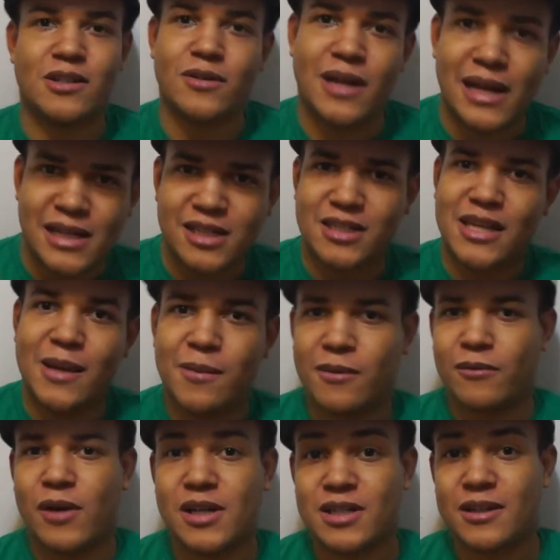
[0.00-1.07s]
It'll kind of just keep
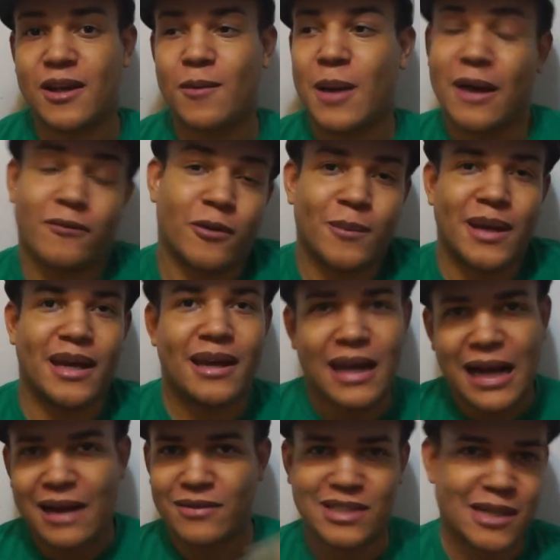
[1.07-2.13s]
it fresh in their mind. For me,
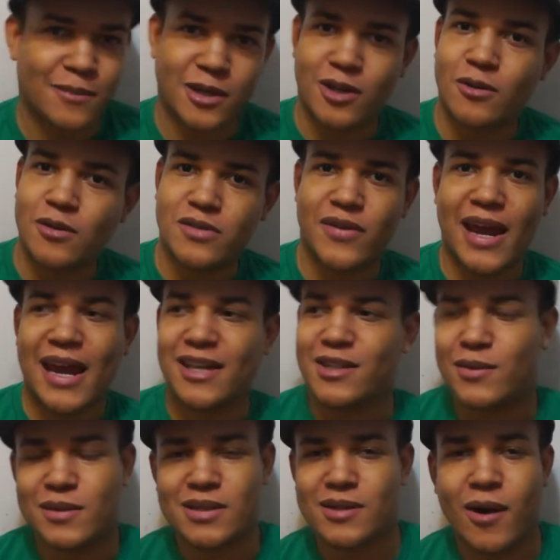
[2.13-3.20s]
obviously, I'm a huge fan,
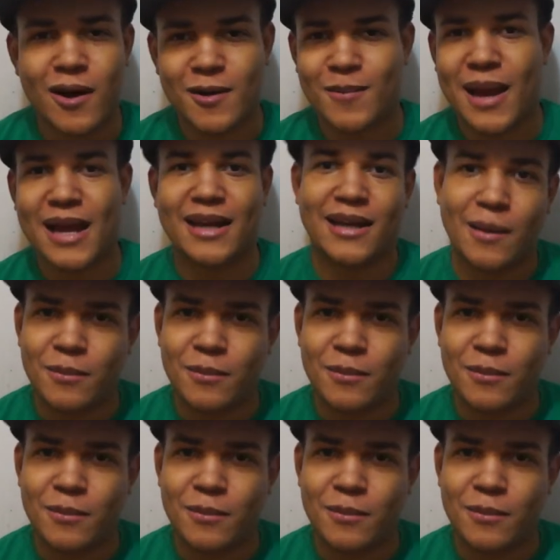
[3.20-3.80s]
so it's automatic.